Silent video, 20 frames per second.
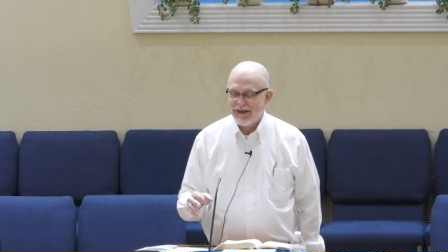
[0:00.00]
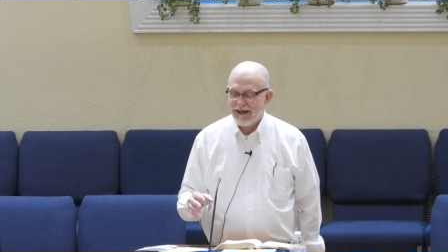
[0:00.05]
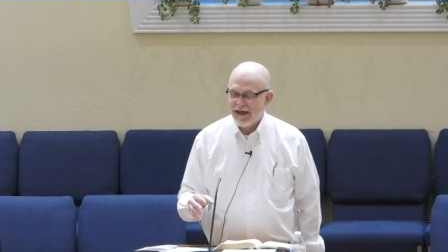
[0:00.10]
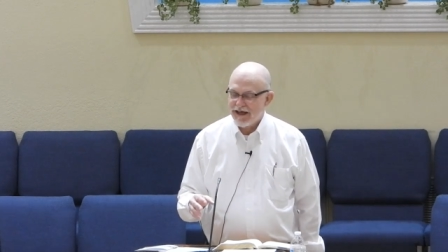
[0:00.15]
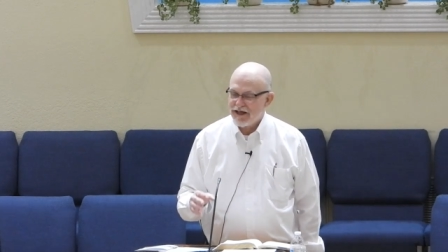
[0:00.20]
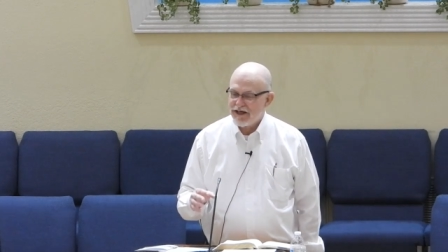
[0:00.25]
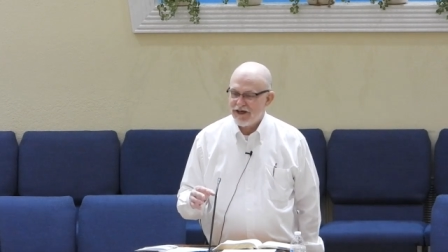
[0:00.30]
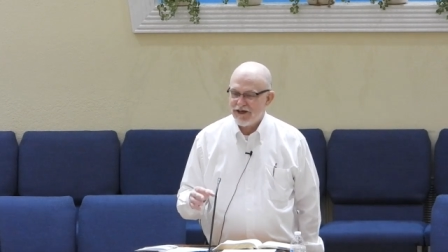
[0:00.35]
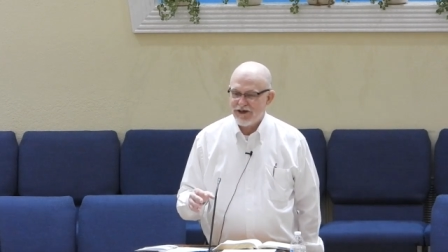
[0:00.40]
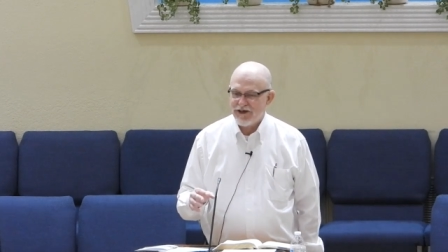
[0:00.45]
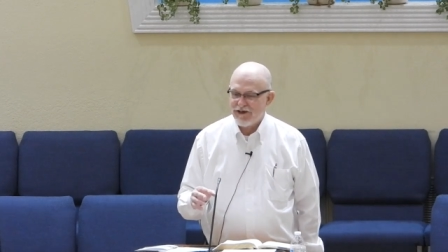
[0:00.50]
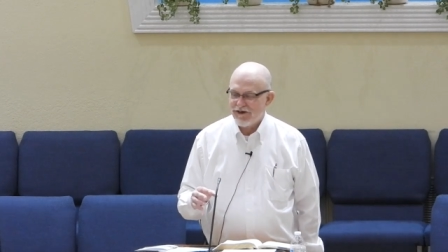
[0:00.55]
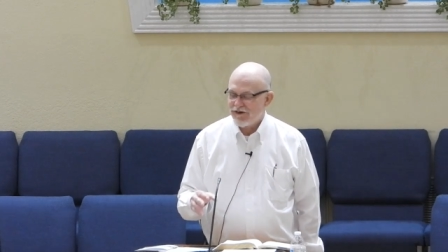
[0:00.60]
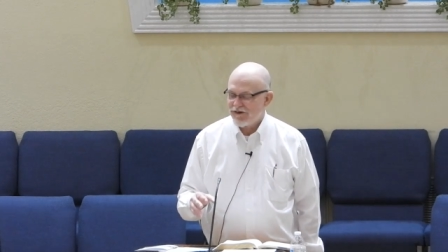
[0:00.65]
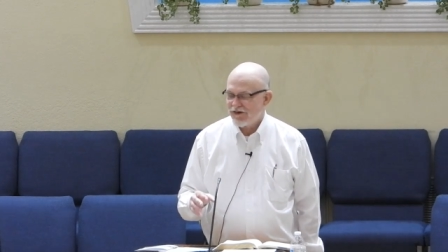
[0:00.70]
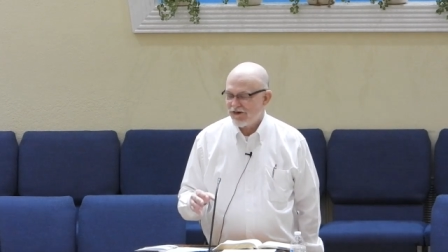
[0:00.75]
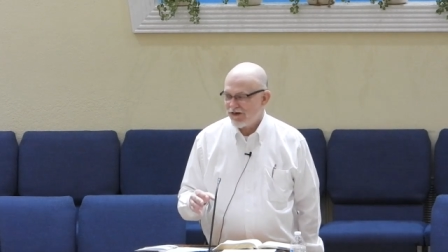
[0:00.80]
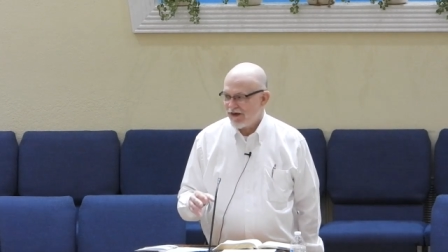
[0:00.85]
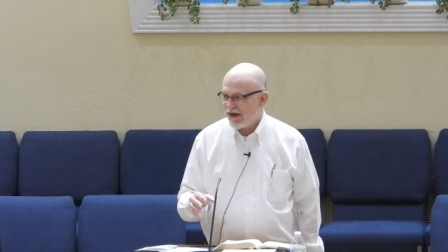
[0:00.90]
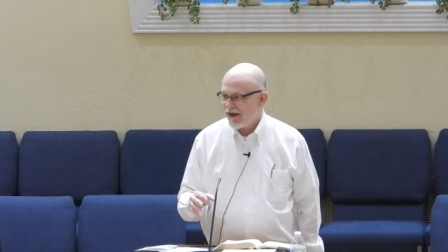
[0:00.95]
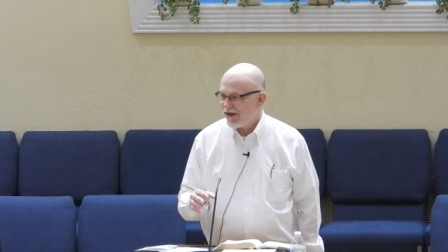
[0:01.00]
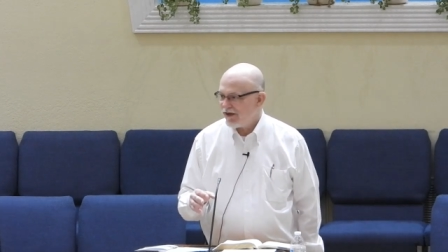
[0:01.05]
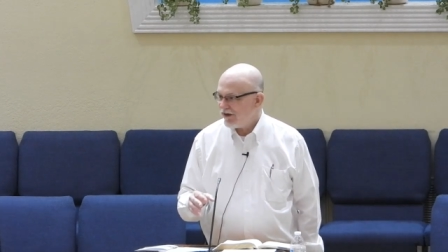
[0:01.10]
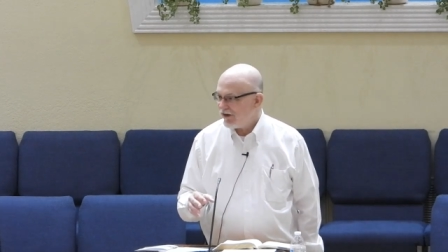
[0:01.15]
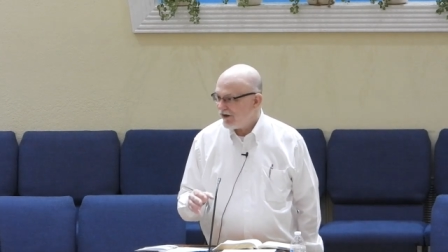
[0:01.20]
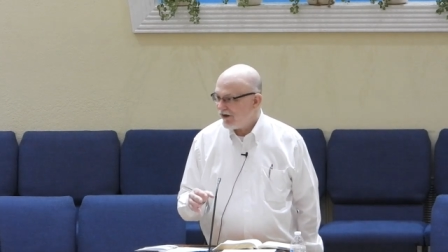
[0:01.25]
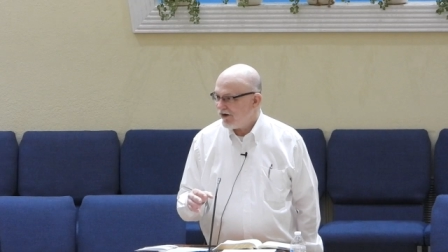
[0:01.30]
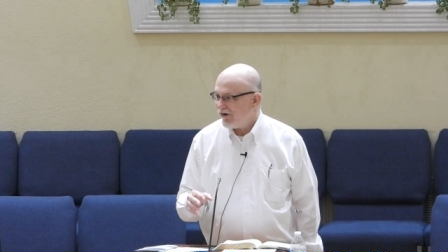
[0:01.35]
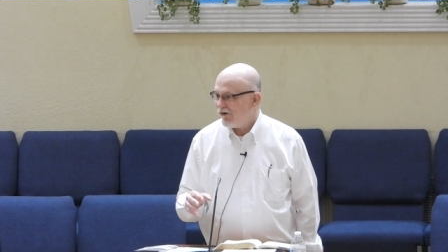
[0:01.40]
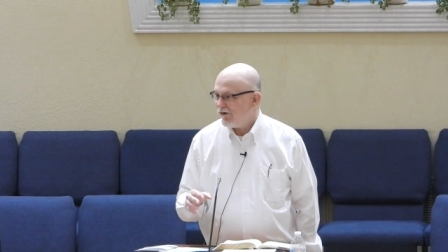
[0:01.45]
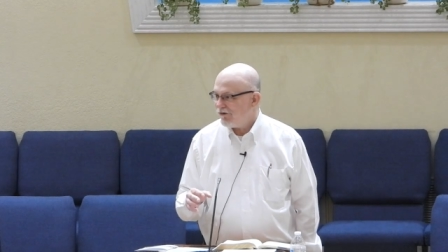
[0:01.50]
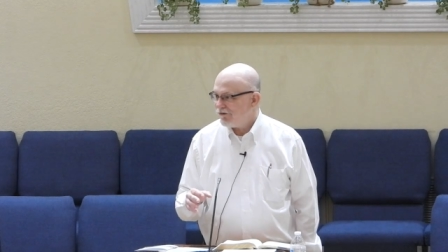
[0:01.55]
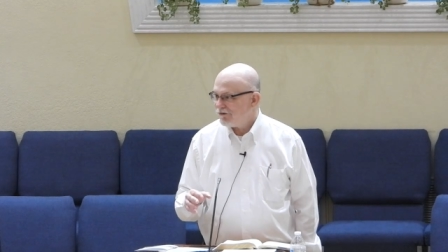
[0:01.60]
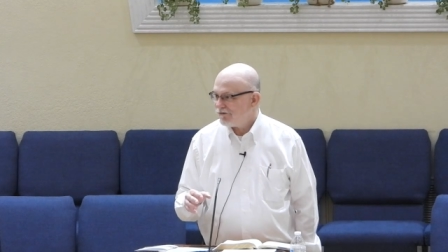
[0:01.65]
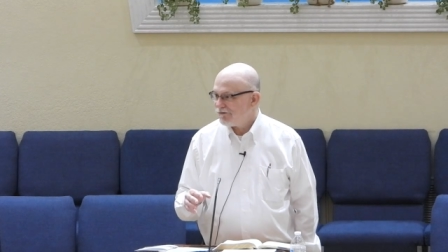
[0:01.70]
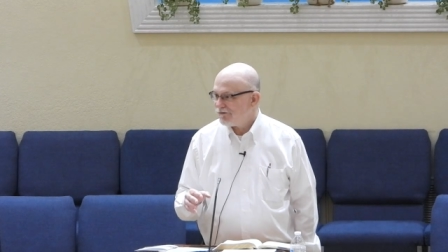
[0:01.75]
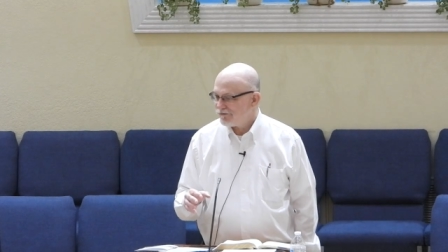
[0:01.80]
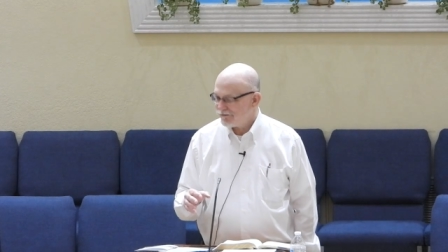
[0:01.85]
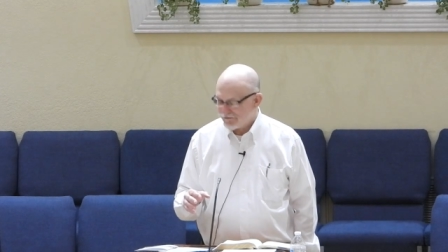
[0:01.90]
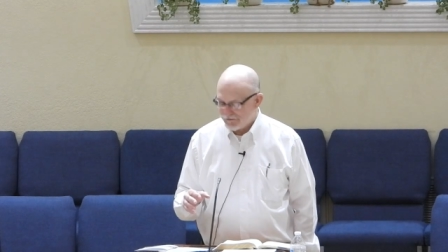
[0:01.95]
He didn't understand at all.
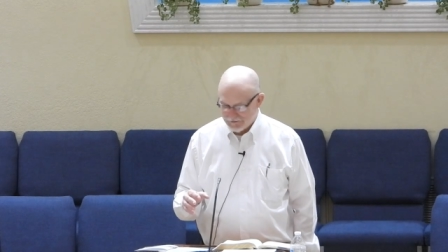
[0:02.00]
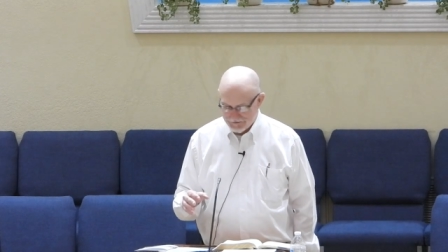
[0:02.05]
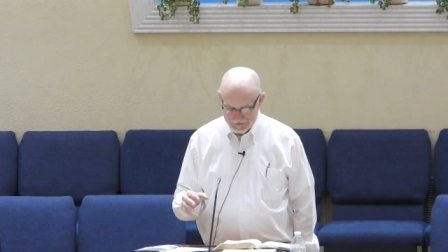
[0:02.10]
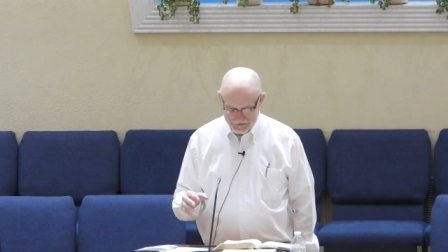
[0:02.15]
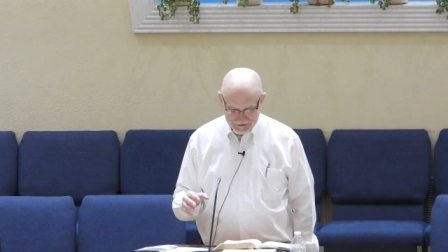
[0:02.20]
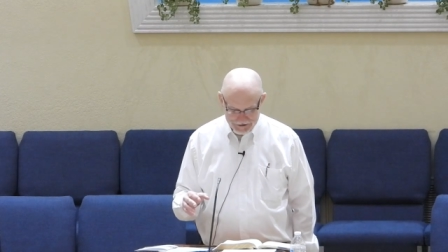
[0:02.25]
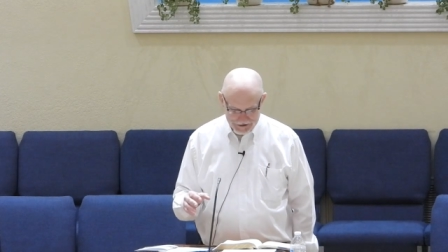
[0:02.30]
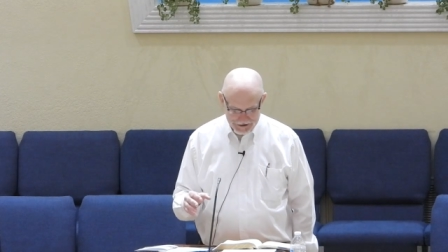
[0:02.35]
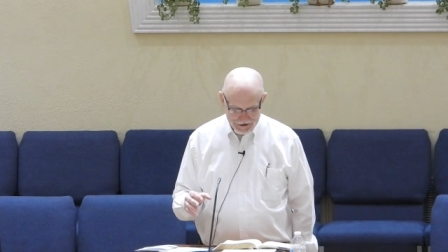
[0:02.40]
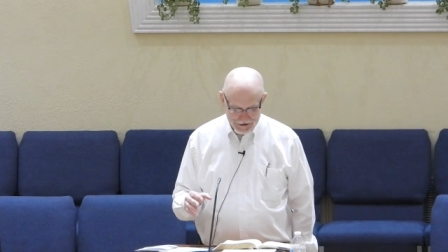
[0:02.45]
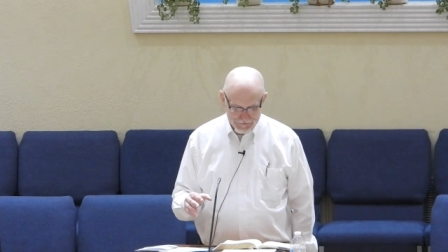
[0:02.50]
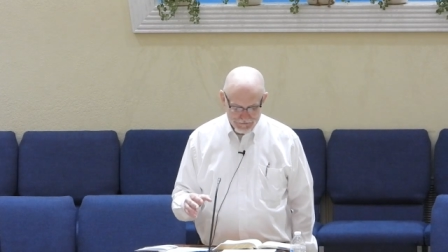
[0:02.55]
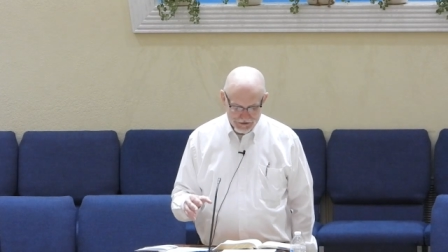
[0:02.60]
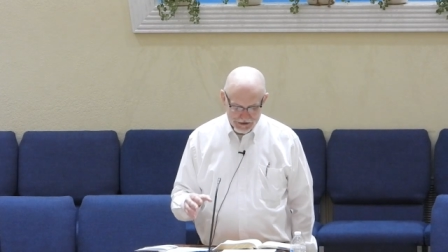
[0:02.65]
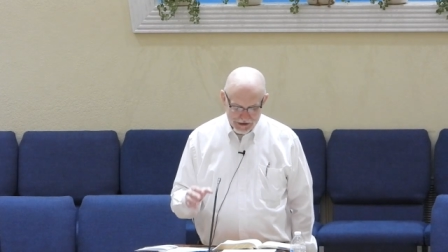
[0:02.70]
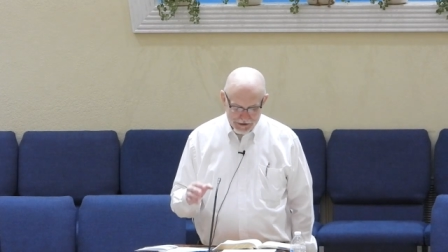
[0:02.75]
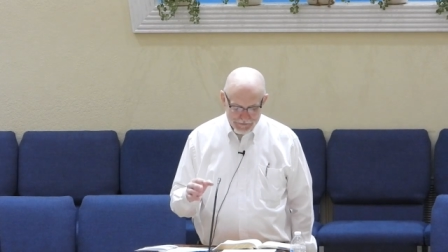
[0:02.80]
But